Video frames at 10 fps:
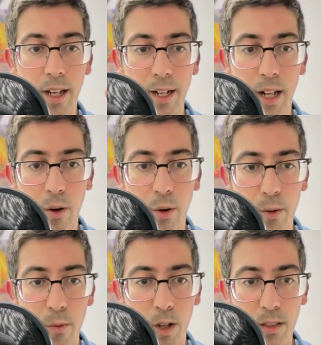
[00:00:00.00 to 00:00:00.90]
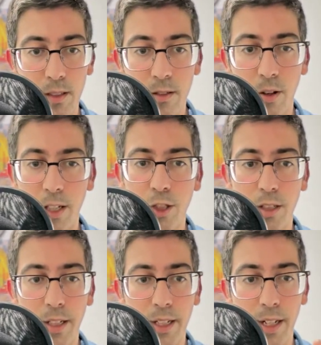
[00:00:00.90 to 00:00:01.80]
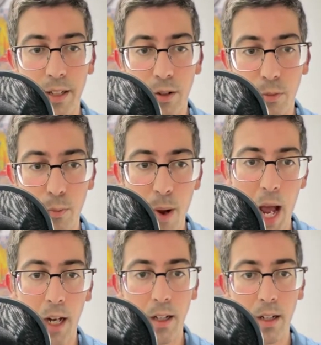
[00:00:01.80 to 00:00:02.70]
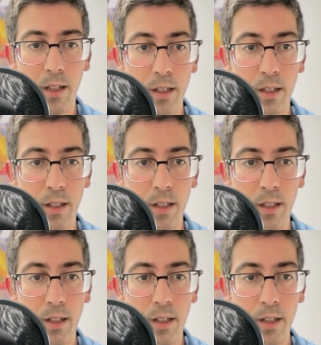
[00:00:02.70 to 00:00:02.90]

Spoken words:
and now he wants to actually get her back.